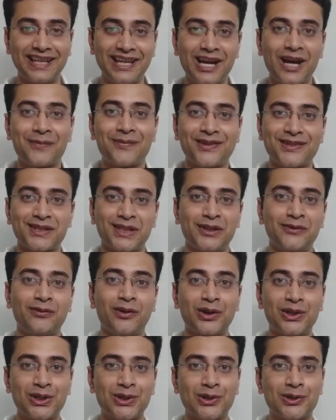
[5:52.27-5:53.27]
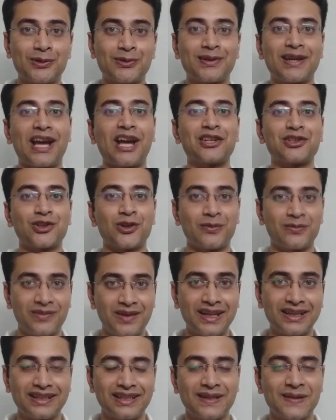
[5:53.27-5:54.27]
They are present for you to catch your
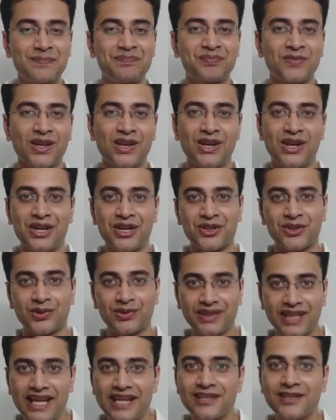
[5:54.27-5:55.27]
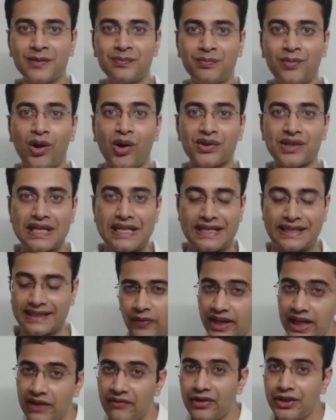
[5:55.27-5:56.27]
breath. So take some pauses.
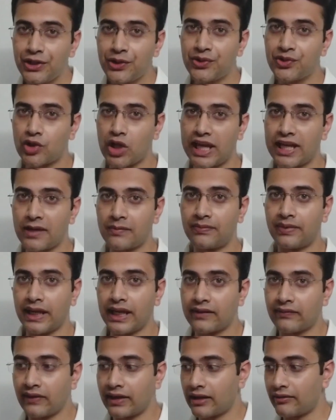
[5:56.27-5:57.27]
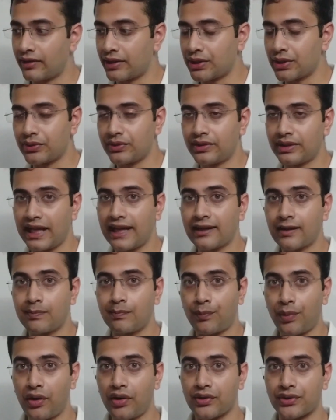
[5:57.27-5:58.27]
Whenever you take a break, whenever you
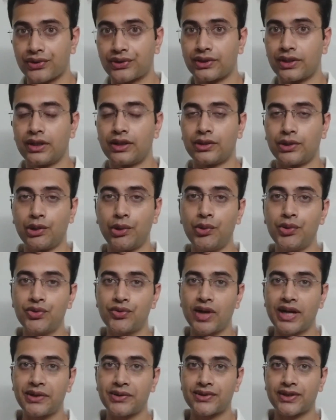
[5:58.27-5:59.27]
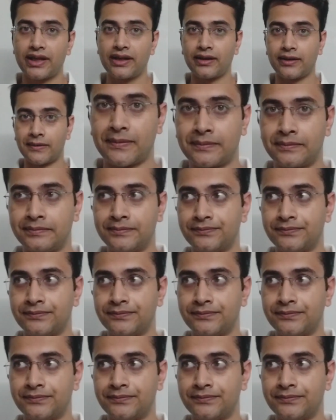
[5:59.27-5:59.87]
take a pause, don't try to say